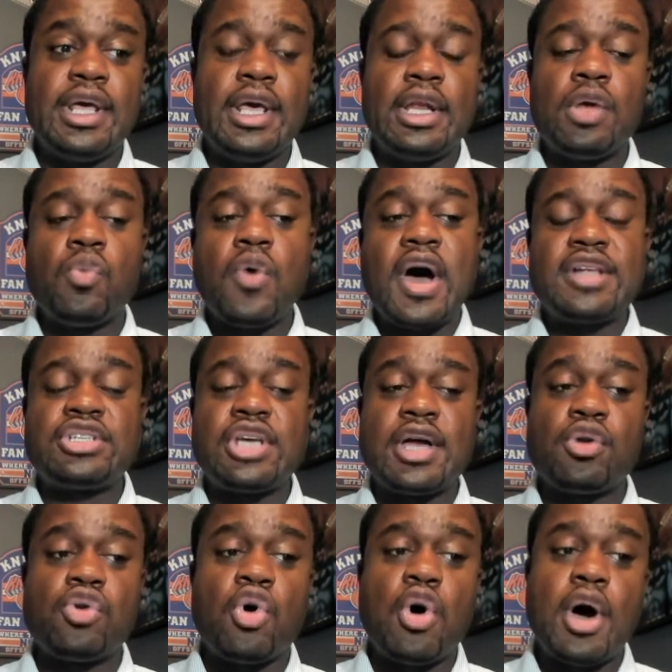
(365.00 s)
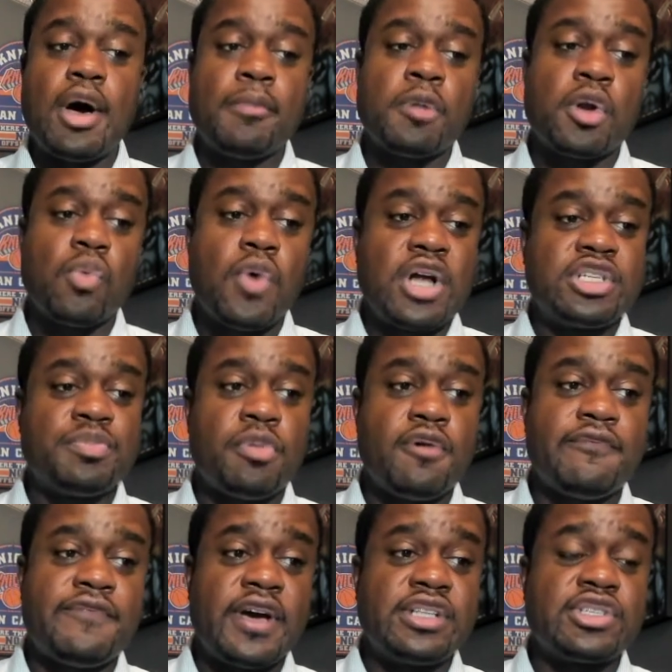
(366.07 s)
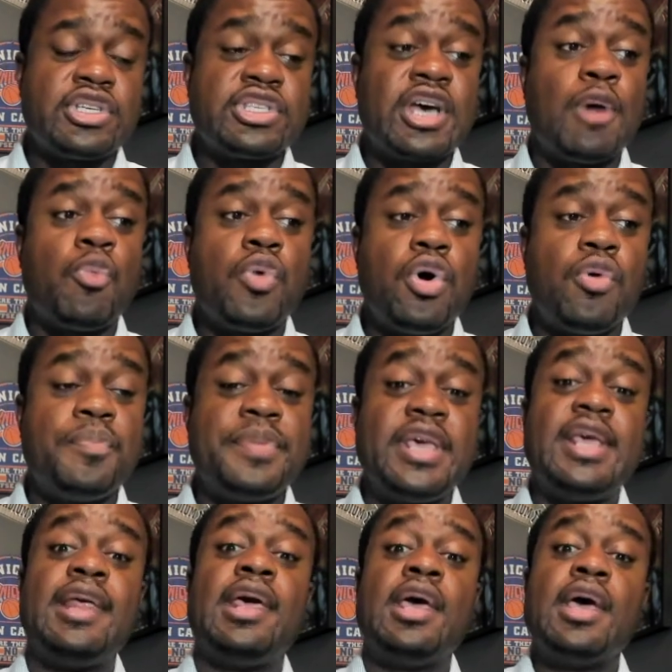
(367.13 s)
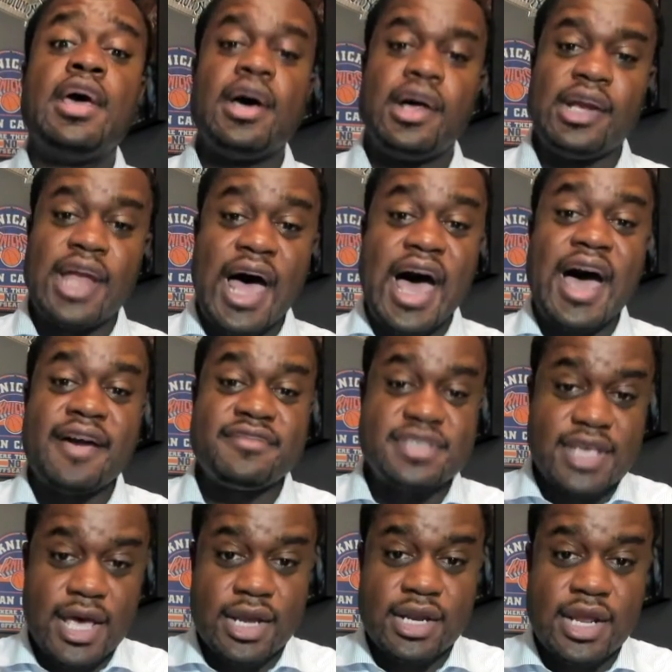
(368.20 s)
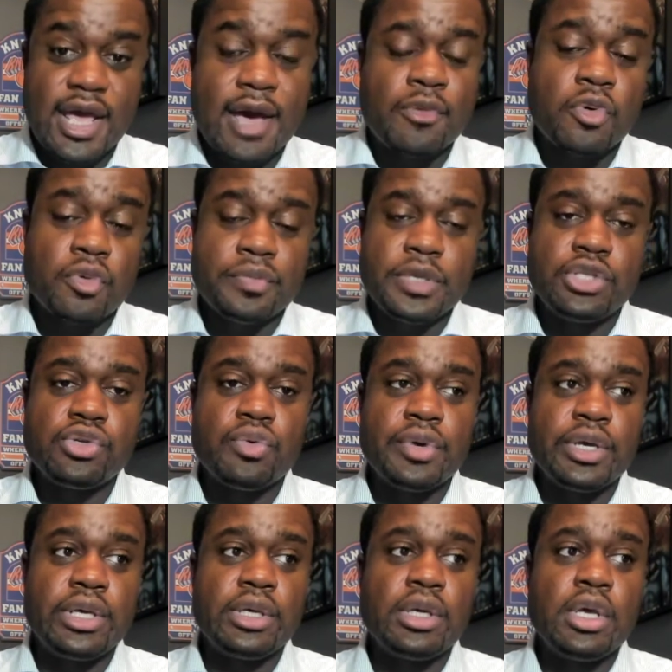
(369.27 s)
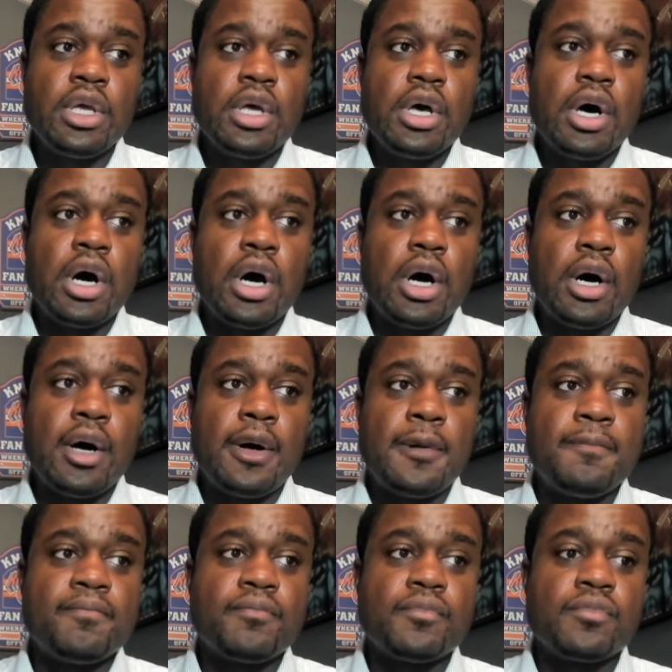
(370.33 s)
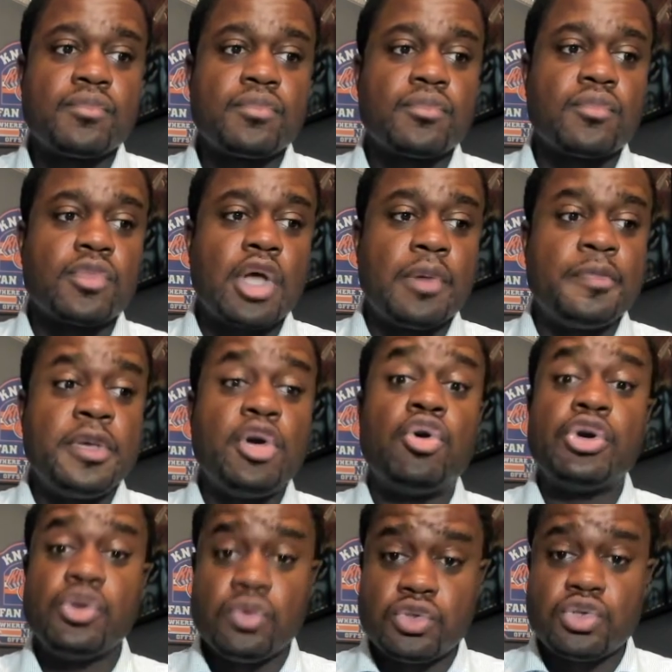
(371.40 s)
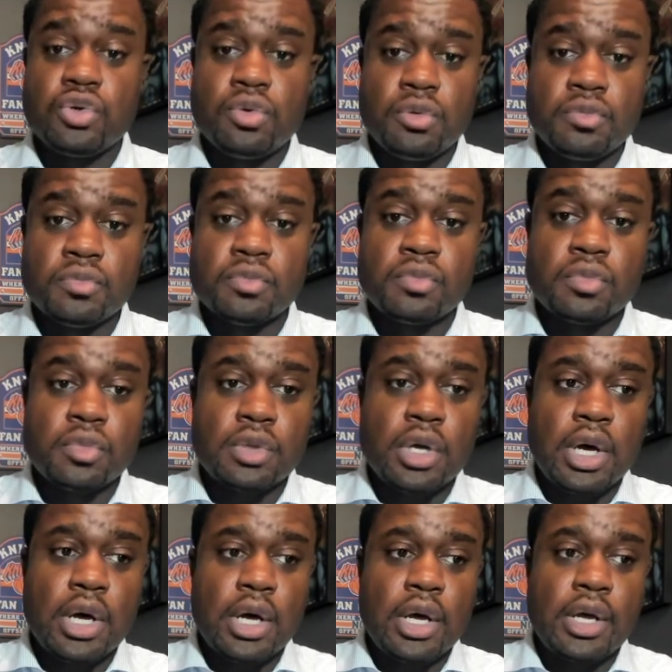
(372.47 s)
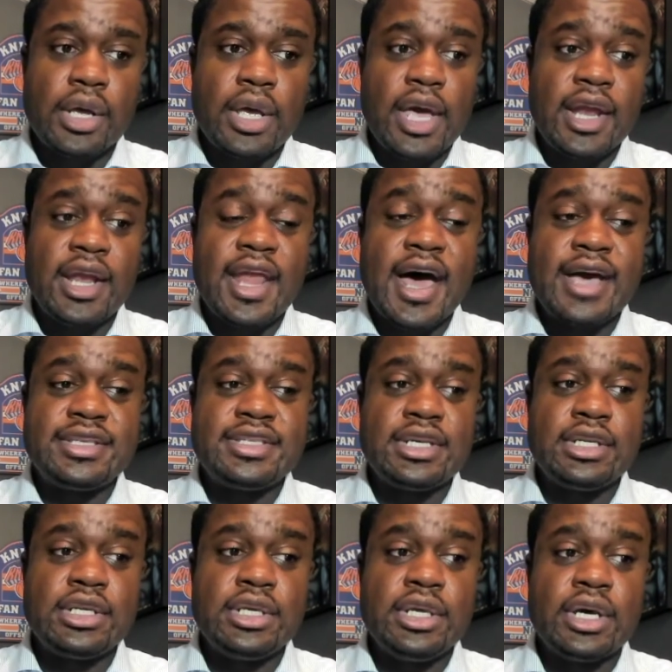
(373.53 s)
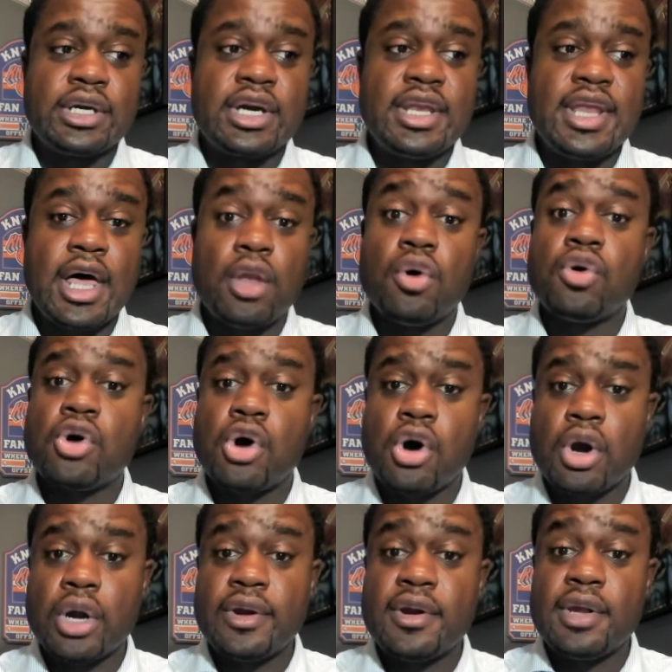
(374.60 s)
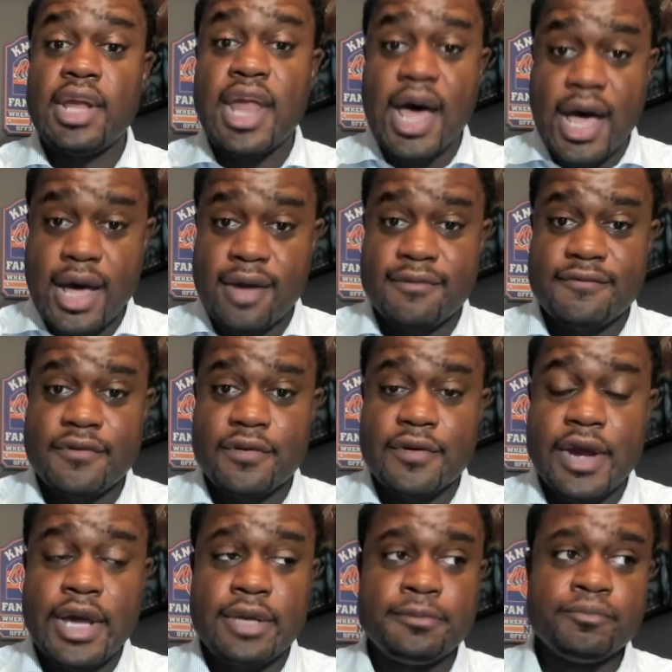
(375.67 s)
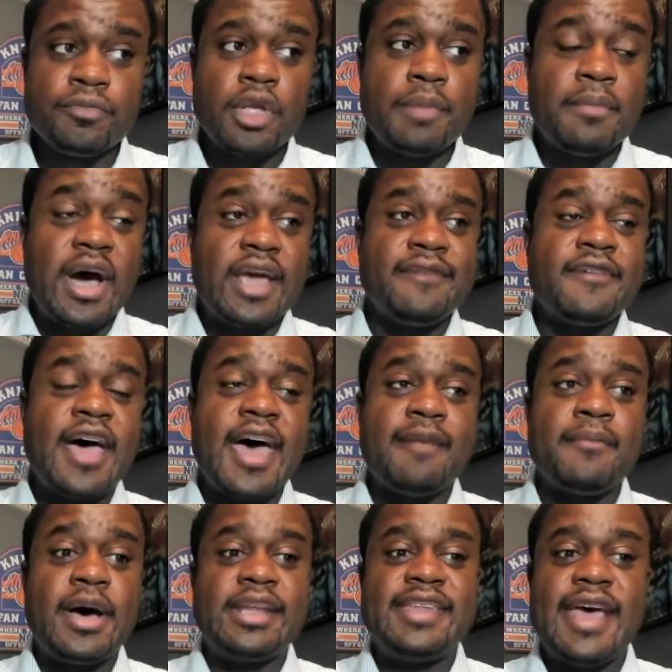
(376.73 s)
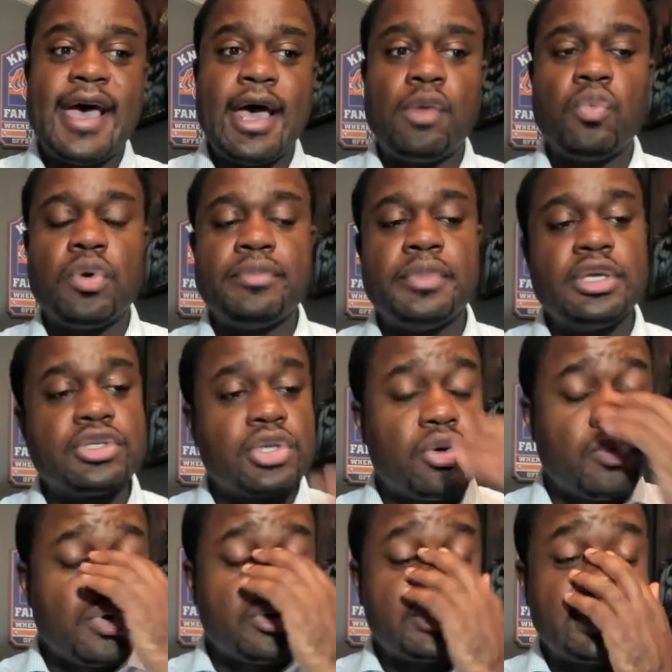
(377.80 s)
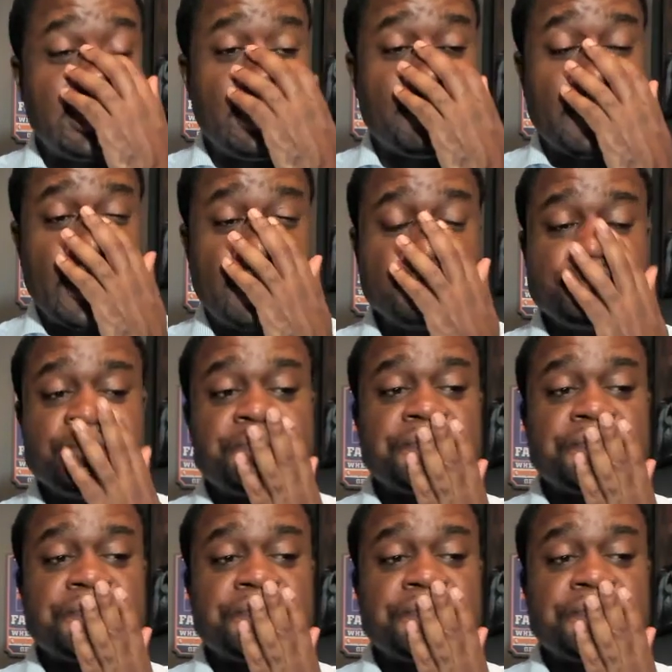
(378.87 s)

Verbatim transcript: in and watching, I don't know how I'm going to watch both fights because I will be live Saturday. I will be doing um, I'll be on YouTube uh, analyzing the uh, Canelo card live. All right, might even have my dad with me, so we'll see. But